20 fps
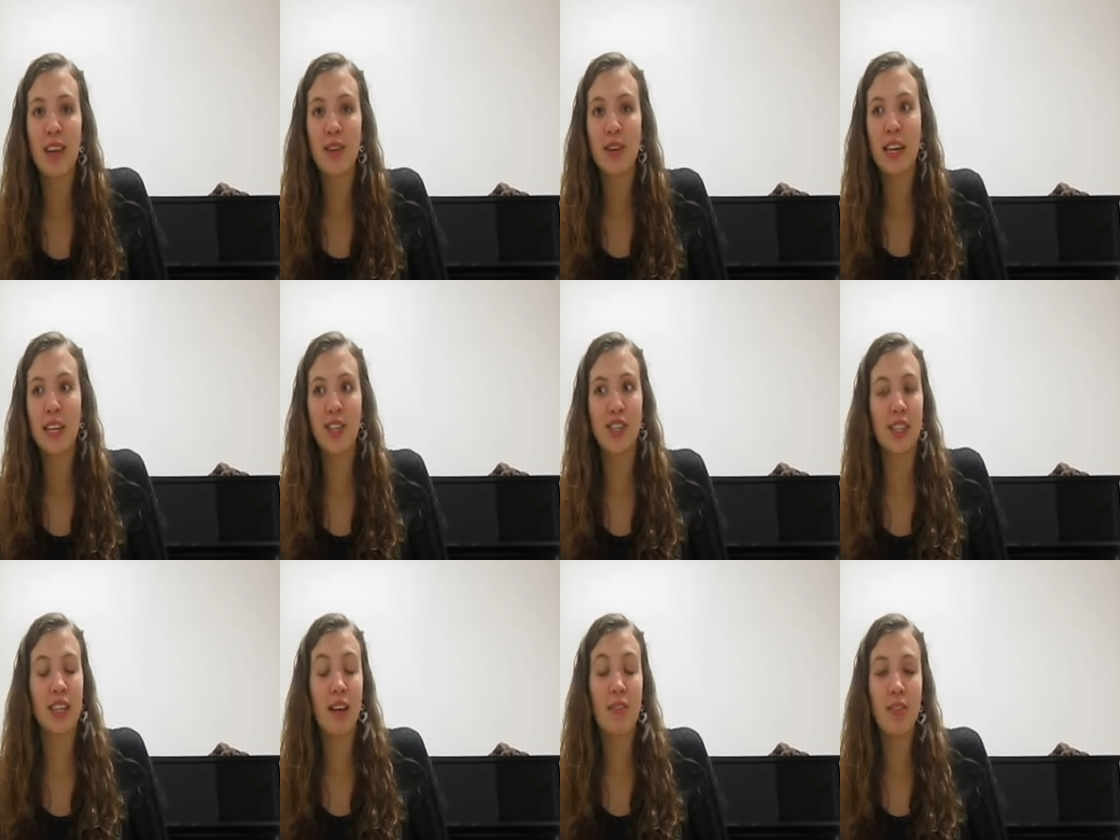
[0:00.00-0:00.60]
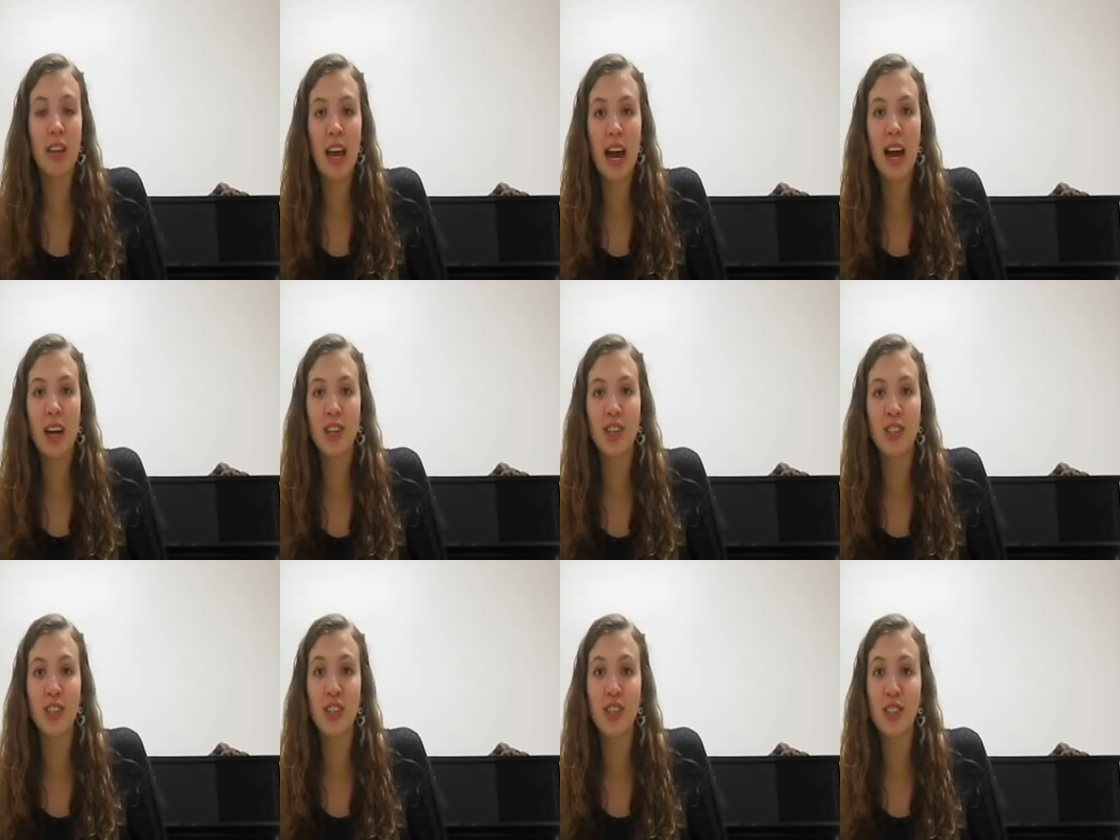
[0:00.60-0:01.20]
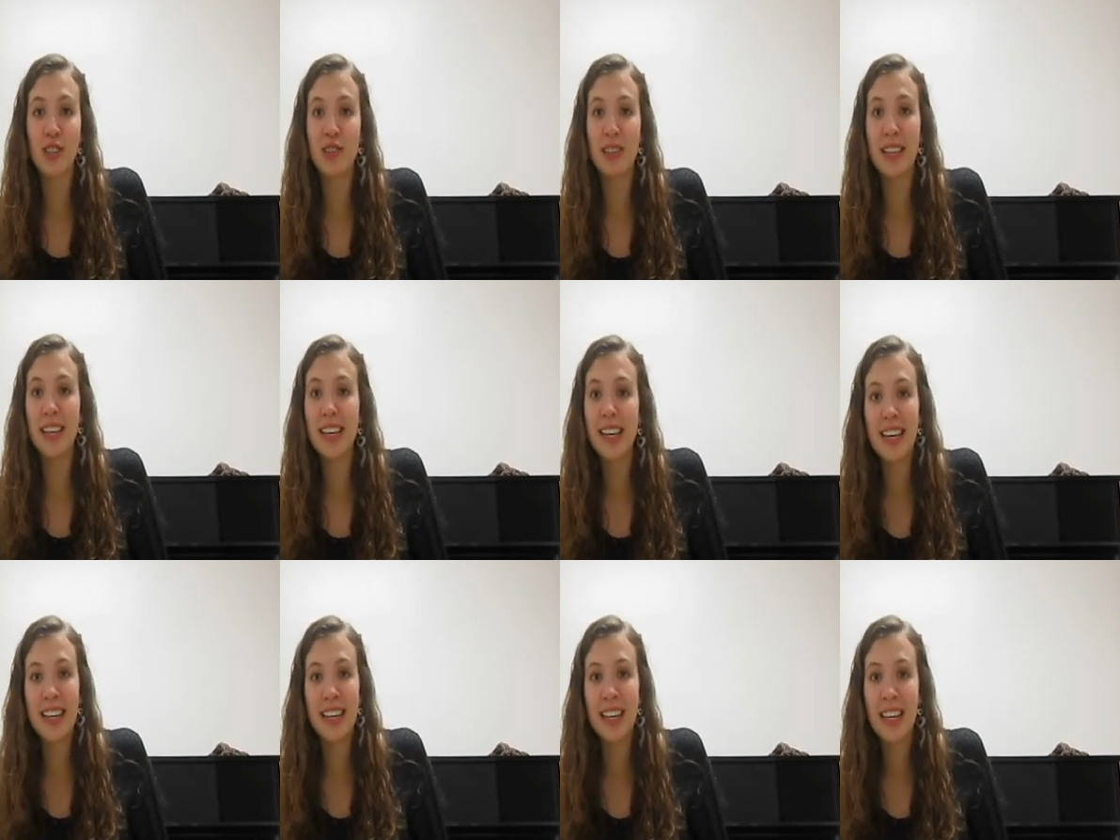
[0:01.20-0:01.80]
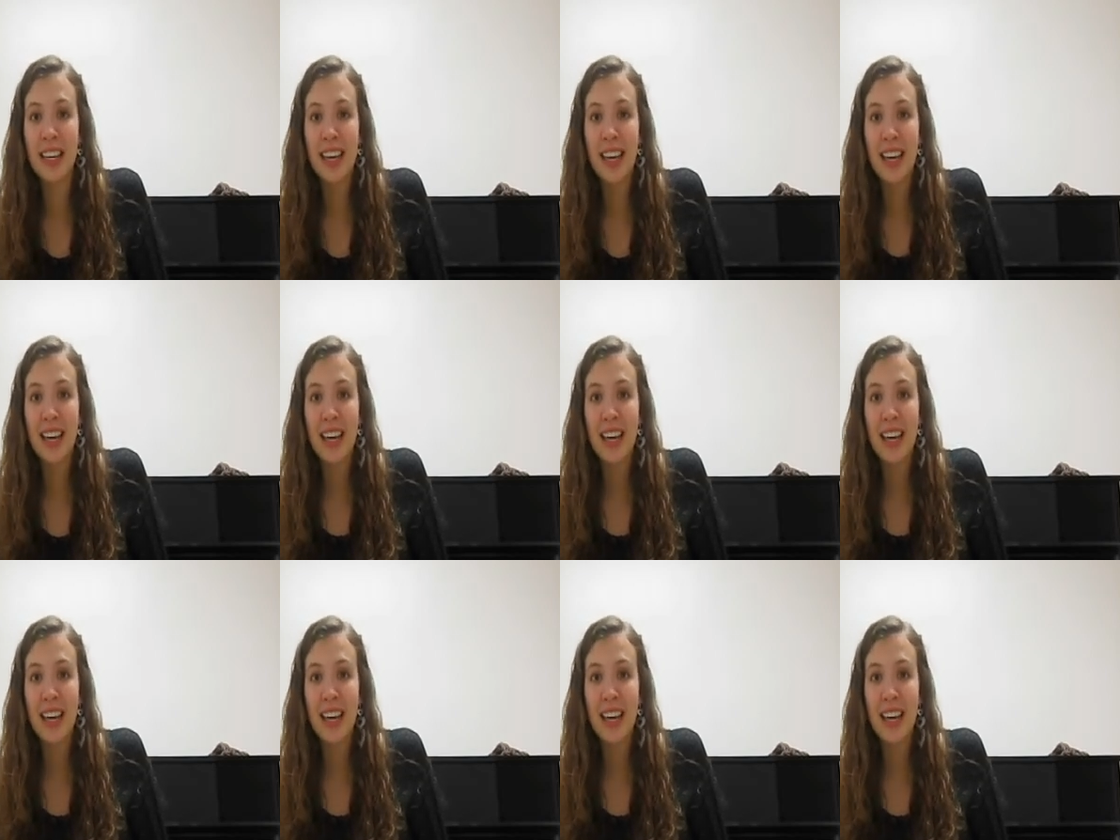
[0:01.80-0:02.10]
You can't just have the actors. You need